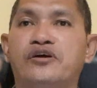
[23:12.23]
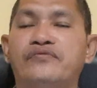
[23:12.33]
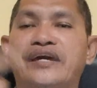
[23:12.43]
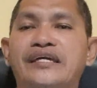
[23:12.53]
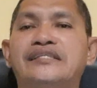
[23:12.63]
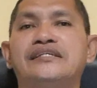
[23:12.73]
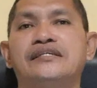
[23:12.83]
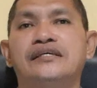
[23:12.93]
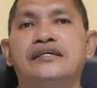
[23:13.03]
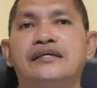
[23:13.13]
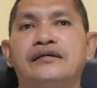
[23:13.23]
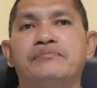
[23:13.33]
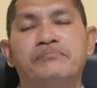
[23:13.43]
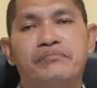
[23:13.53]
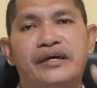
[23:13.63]
of 80,
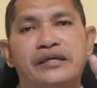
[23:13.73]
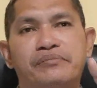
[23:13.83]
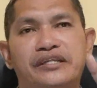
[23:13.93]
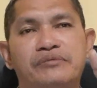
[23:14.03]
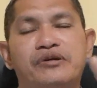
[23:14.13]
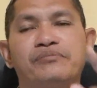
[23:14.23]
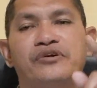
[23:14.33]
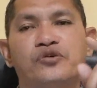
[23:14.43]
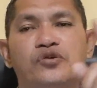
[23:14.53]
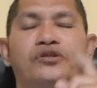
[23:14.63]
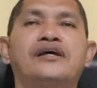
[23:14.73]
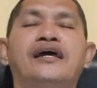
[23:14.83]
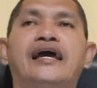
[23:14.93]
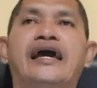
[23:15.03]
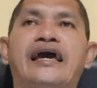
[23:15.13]
my minimum good.
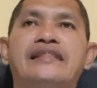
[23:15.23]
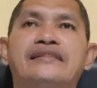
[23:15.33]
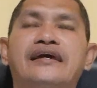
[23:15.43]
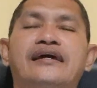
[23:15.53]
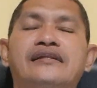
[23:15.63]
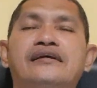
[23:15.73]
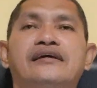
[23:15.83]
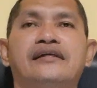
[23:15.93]
And then